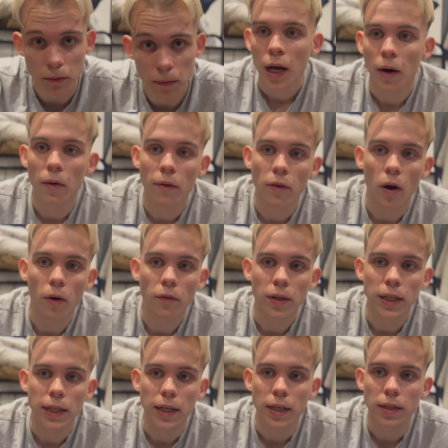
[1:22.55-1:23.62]
However, over the
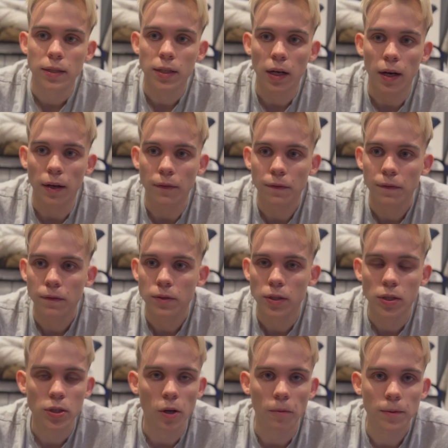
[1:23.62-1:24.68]
years, I've just
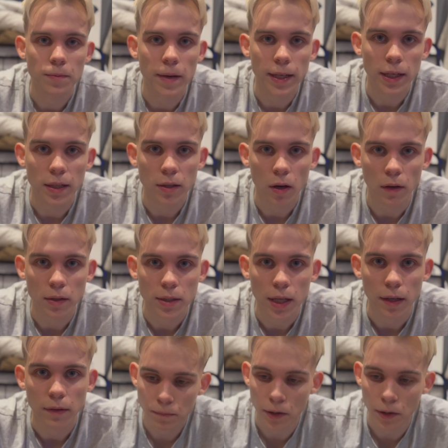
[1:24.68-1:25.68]
stopped making content.